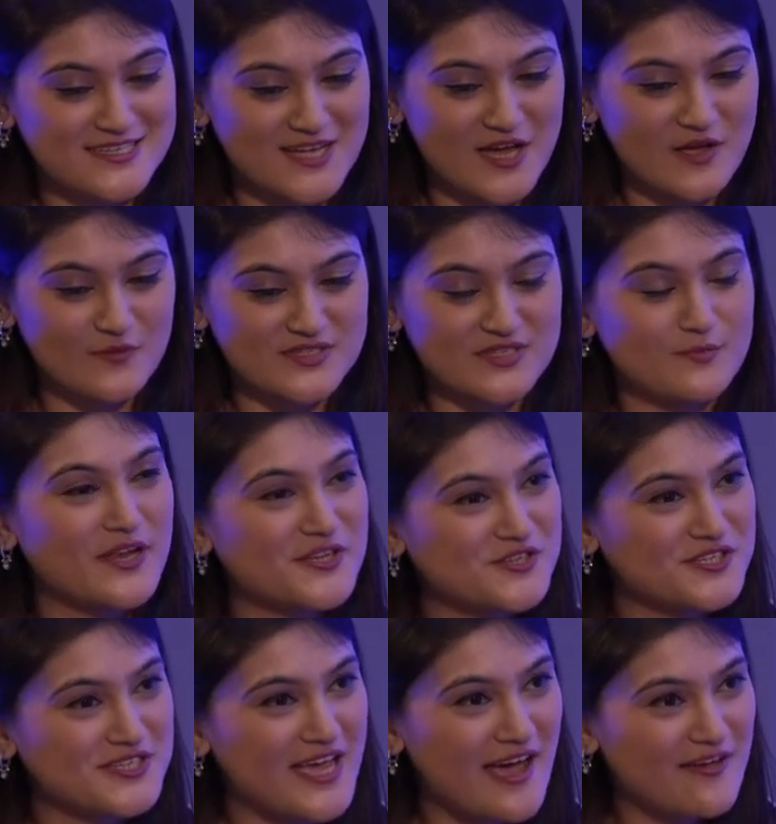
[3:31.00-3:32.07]
it was a
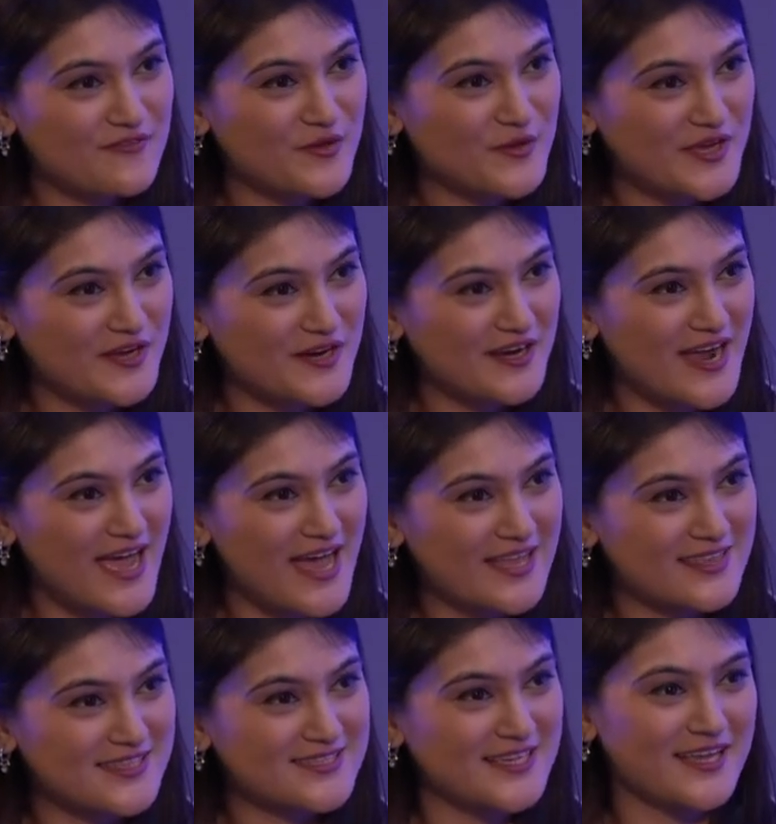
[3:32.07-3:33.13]
pleasure to have you here
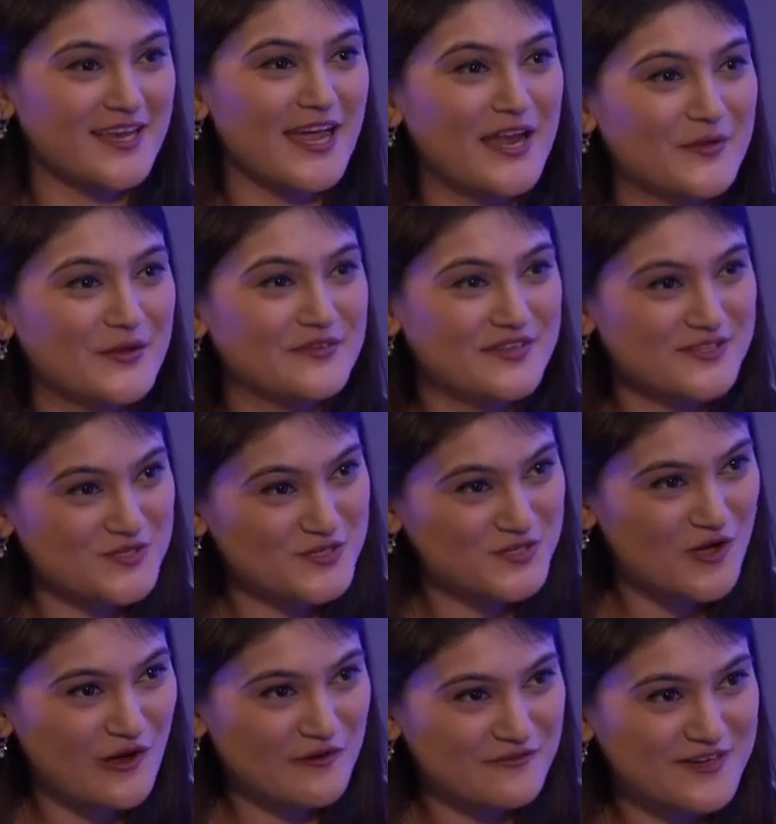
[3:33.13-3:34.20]
at the second annual
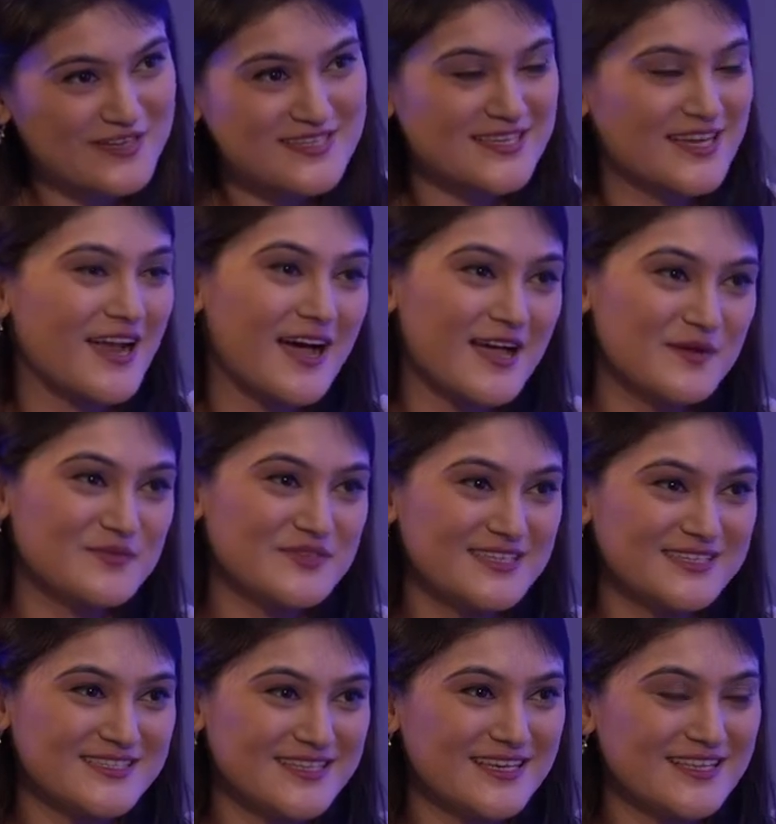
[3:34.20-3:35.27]
research conference at
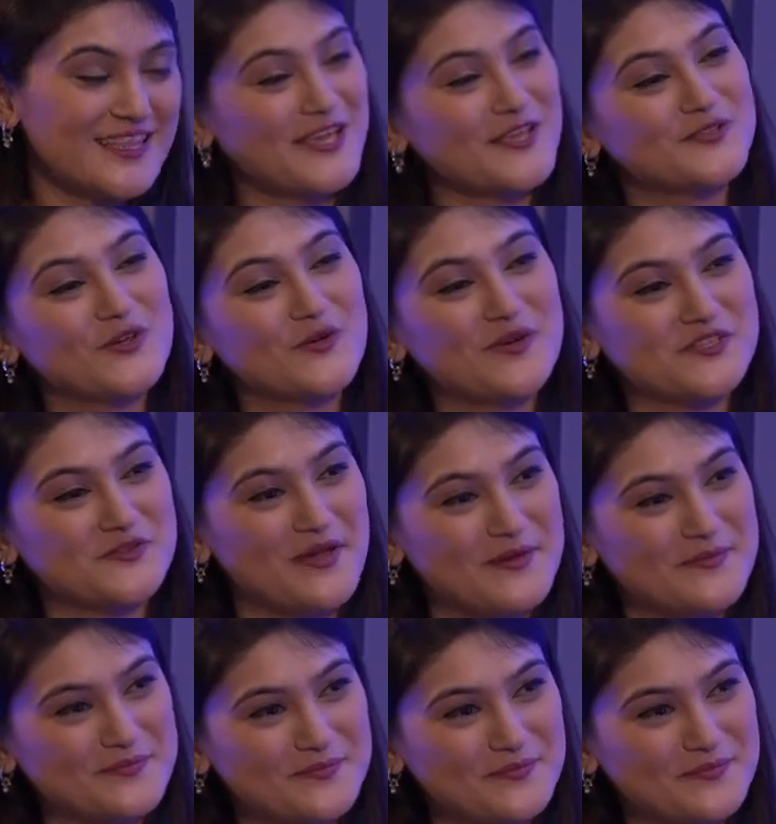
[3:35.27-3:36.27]
IMDC. Thank you so much, Brian.